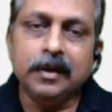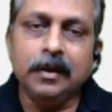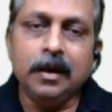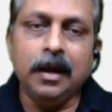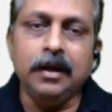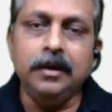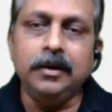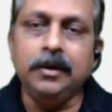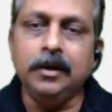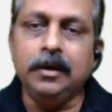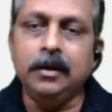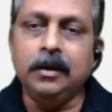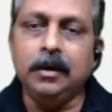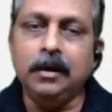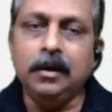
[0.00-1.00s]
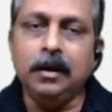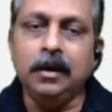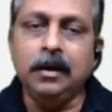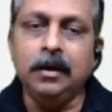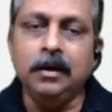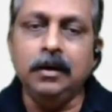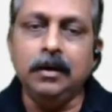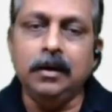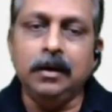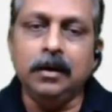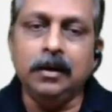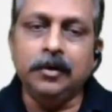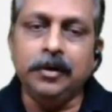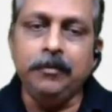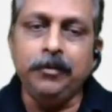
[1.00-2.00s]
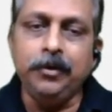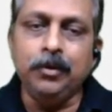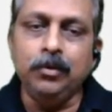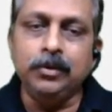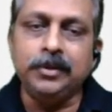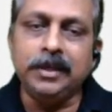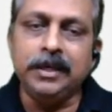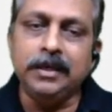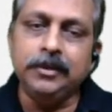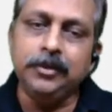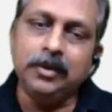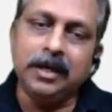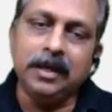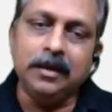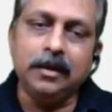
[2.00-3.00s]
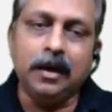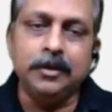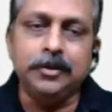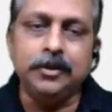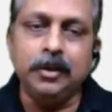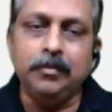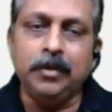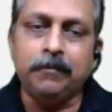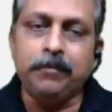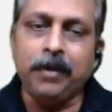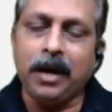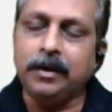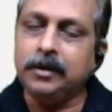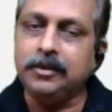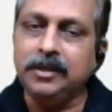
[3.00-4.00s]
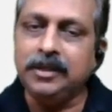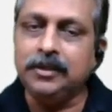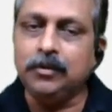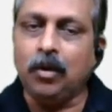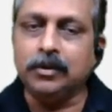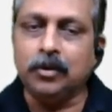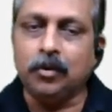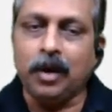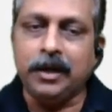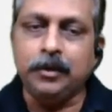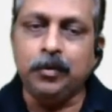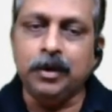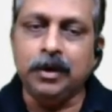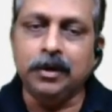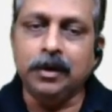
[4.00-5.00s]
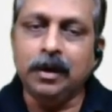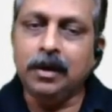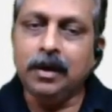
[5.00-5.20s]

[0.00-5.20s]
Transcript: And a review says you can consider, but fantasy is not the right word.